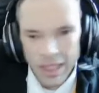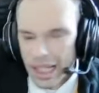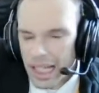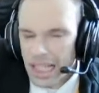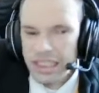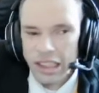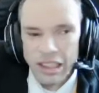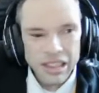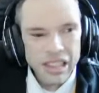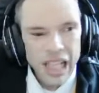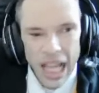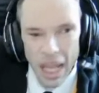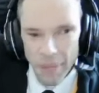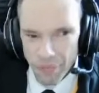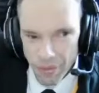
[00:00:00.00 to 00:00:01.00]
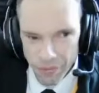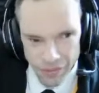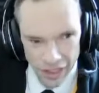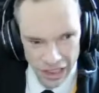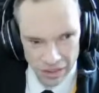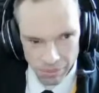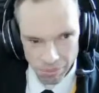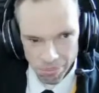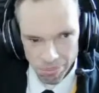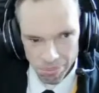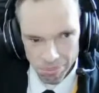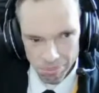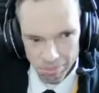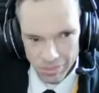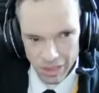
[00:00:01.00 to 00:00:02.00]
It's in everything.
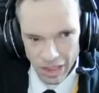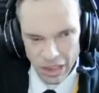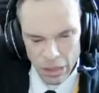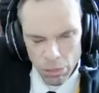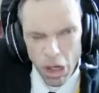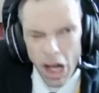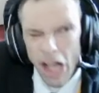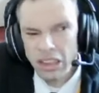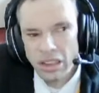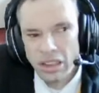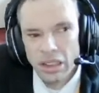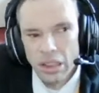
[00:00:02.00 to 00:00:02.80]
Right?